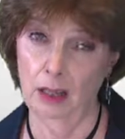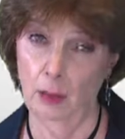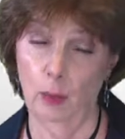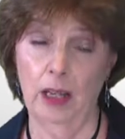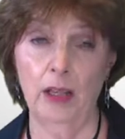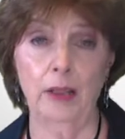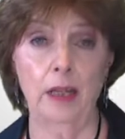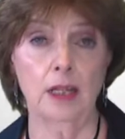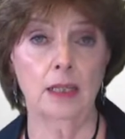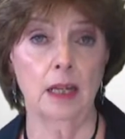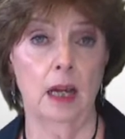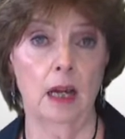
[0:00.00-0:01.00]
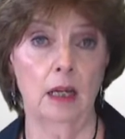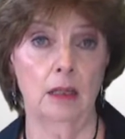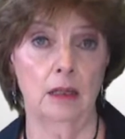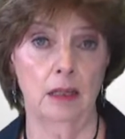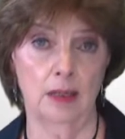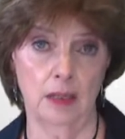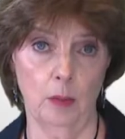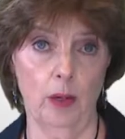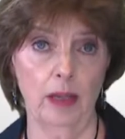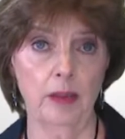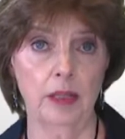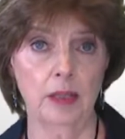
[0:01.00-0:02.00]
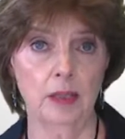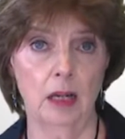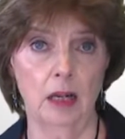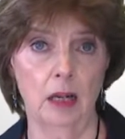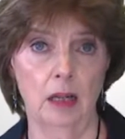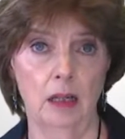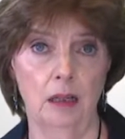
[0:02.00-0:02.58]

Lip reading: The way things are is the way things are.